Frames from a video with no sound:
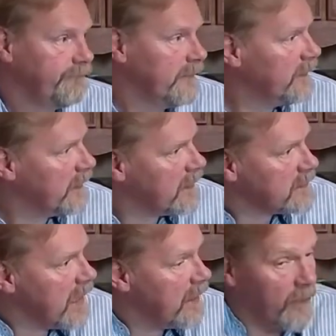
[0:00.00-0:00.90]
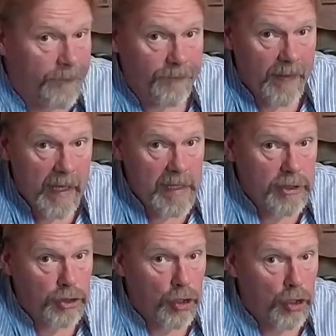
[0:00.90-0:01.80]
and the designer, he
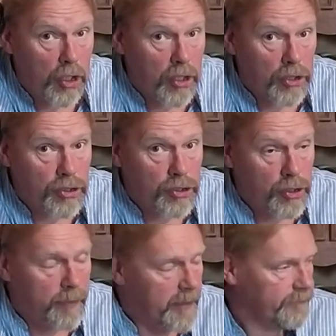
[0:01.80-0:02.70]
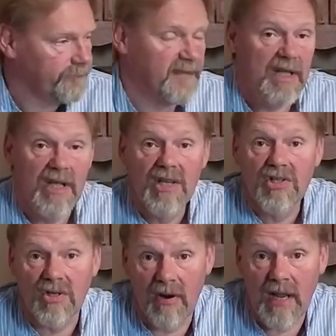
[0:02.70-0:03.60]
stood looking stupid,
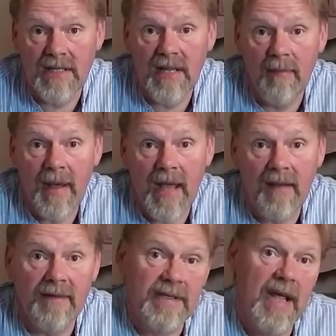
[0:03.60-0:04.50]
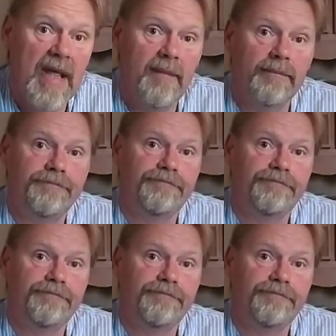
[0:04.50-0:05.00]
scratching the back of his head.